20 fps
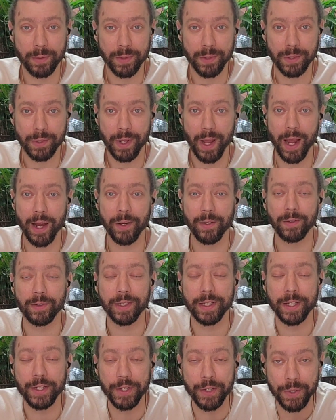
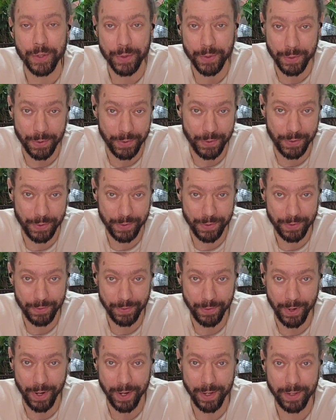staggeringly huge,
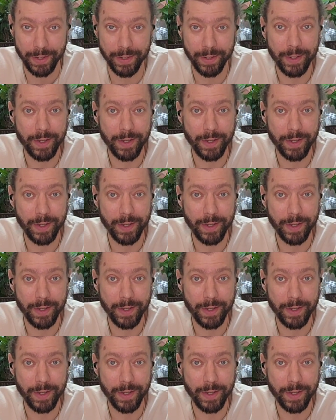right?